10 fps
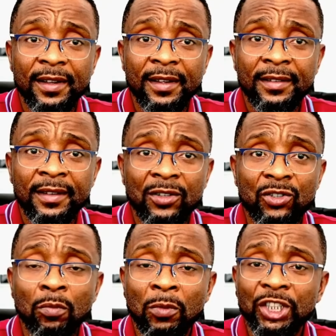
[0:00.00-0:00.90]
there's so
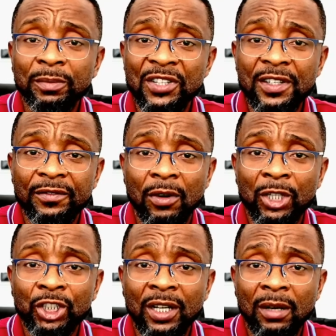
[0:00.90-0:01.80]
much
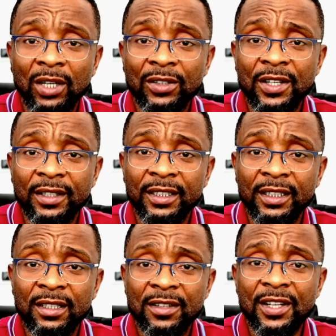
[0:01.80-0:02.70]
misinformation about uh, the
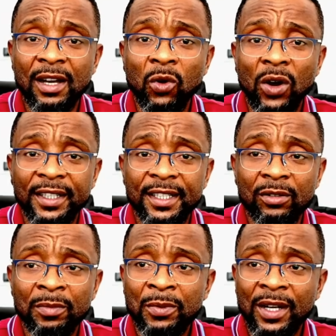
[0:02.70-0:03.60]
Samoa deal.
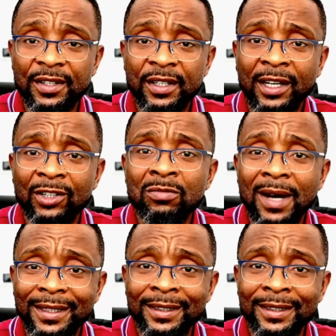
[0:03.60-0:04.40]
People are saying, are you mad?